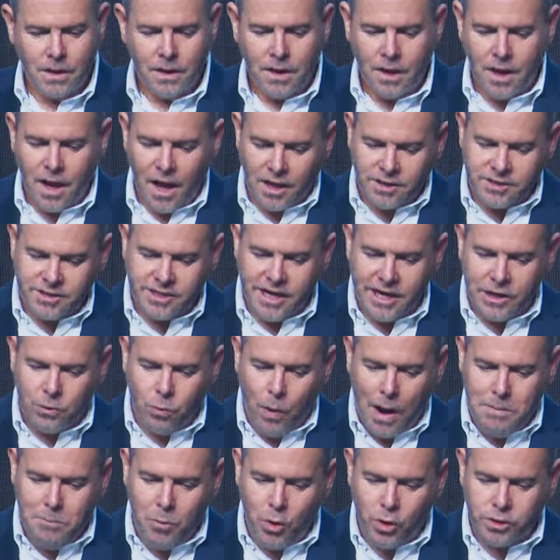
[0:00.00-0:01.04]
I'll say it
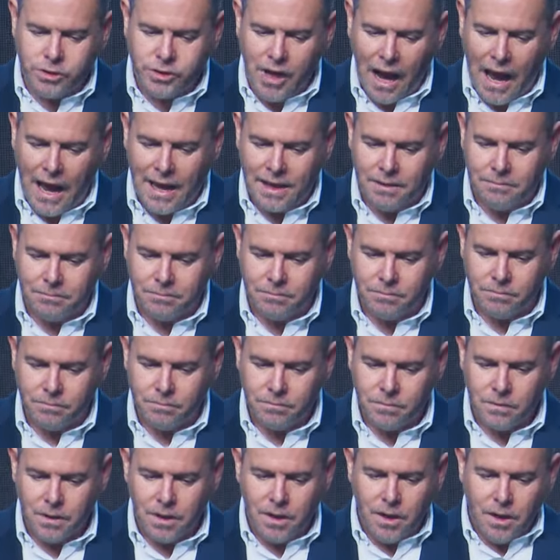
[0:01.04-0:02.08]
one more time.
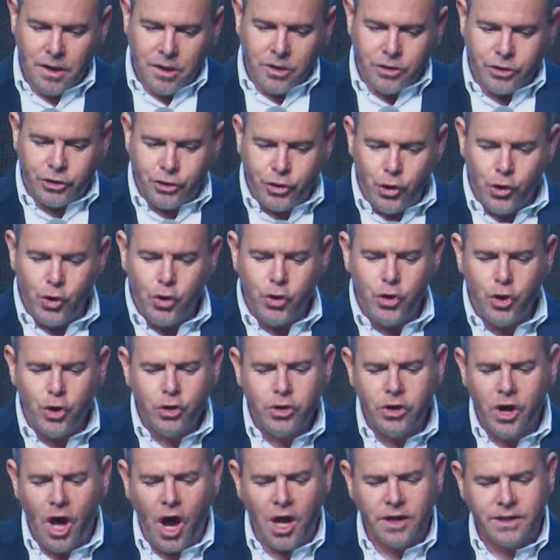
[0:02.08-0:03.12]
Do you
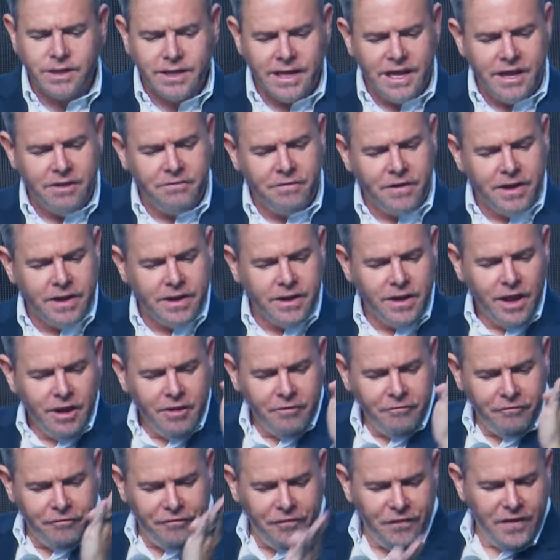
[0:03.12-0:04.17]
not even
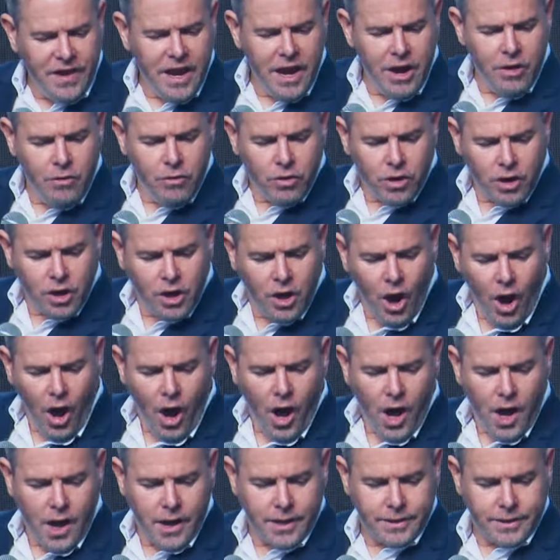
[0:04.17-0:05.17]
fear God?